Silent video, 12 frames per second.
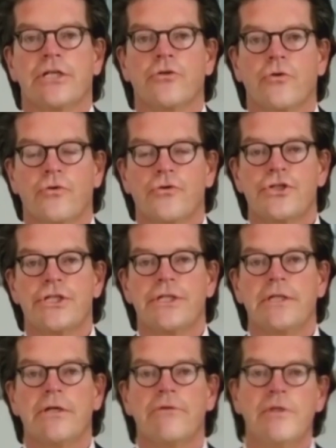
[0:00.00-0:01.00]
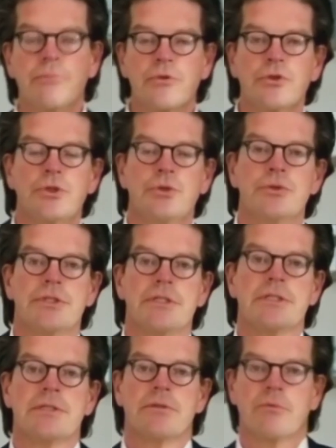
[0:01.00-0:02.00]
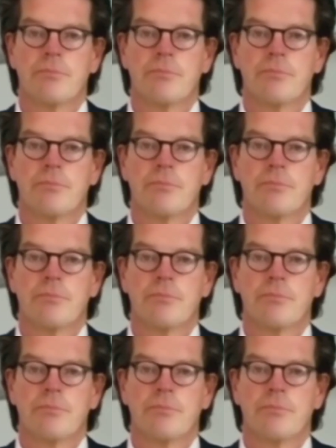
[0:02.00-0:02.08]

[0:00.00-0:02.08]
technology we produce